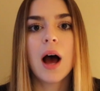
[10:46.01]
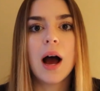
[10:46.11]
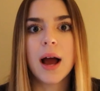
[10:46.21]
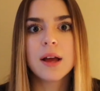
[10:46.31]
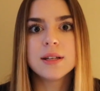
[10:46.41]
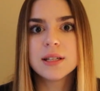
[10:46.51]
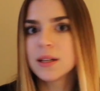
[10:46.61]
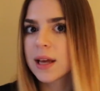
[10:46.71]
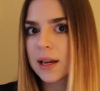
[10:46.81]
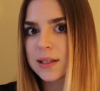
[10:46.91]
I
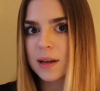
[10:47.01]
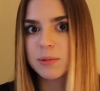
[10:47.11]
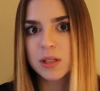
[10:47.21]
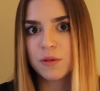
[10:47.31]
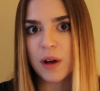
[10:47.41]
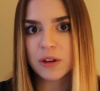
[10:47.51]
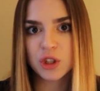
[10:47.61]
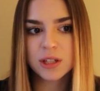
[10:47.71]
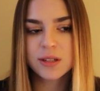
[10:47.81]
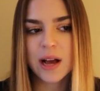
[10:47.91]
didn't get accepted to
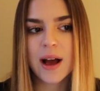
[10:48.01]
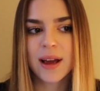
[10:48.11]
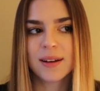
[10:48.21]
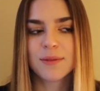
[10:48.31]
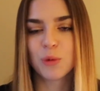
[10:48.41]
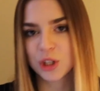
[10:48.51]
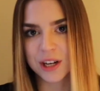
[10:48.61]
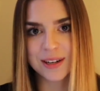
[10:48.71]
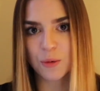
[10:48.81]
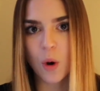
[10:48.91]
fashion design, which
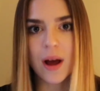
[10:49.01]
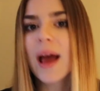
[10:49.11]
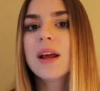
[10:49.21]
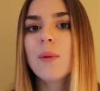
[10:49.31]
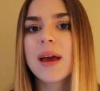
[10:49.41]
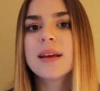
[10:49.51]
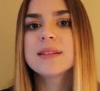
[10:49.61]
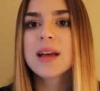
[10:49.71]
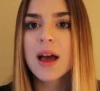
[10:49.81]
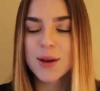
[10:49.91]
I didn't want anyways,